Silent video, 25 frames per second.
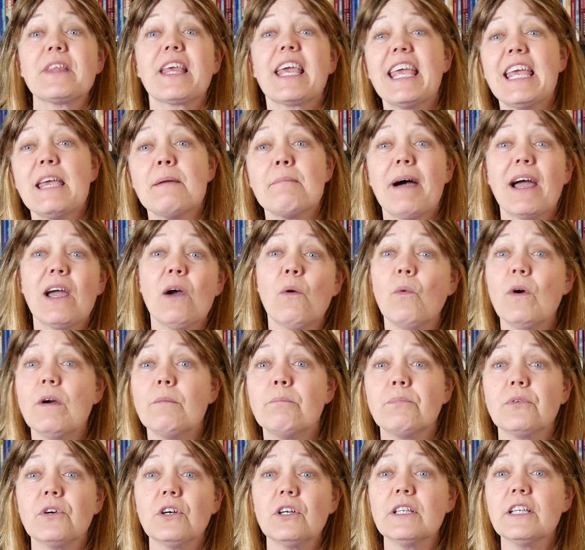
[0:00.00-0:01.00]
He might
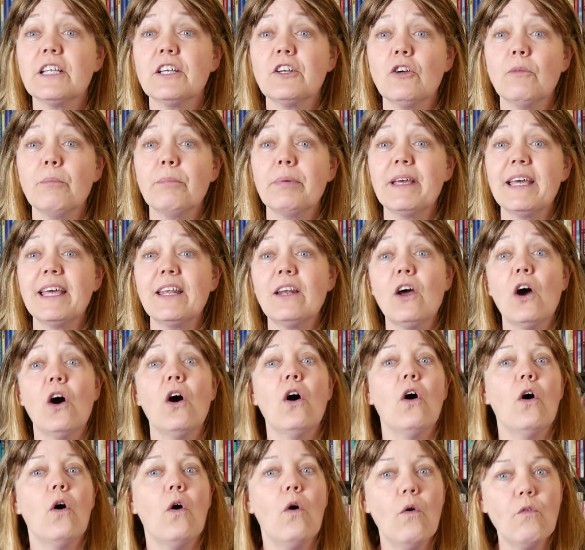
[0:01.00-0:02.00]
whimper a little bit.
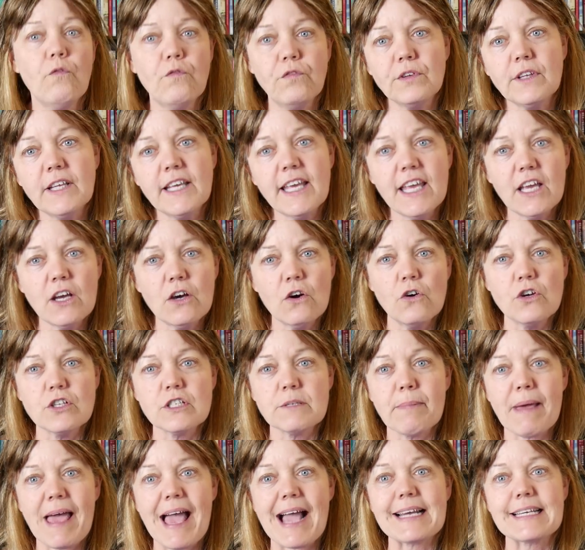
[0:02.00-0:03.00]
Hopefully he goes
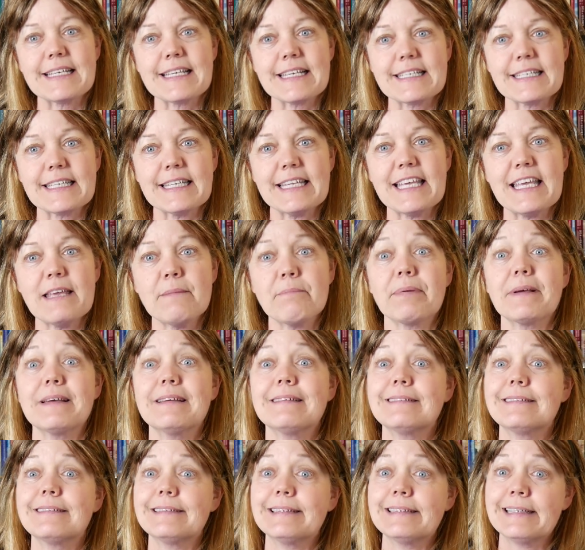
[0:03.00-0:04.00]
back to sleep,
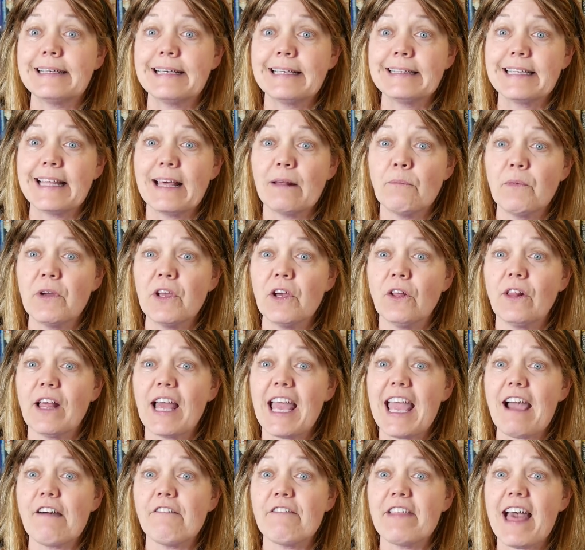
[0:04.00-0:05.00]
and then we only
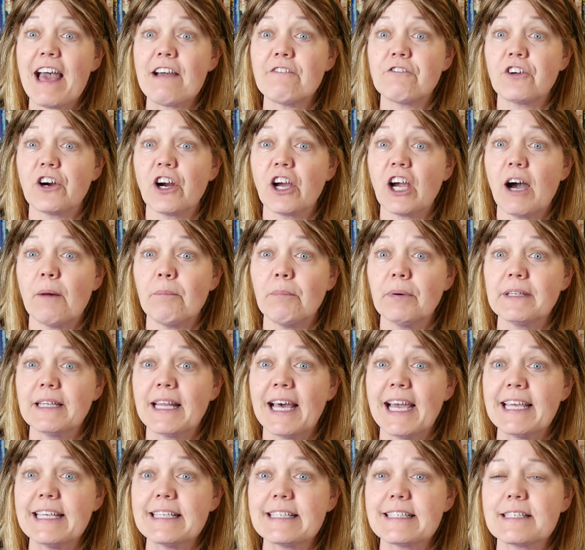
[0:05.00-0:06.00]
have that for a couple
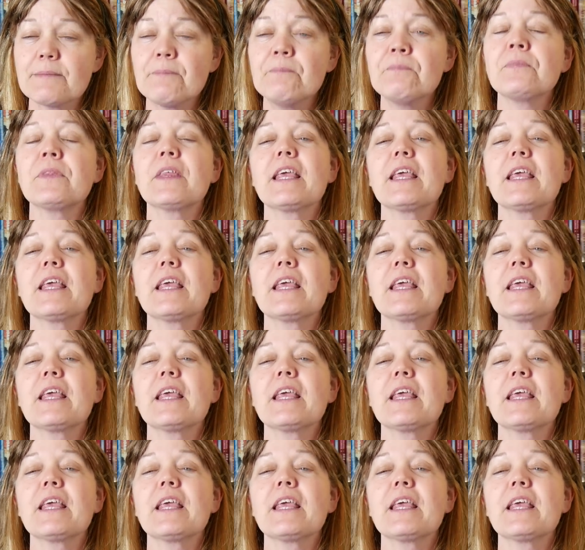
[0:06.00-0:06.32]
nights.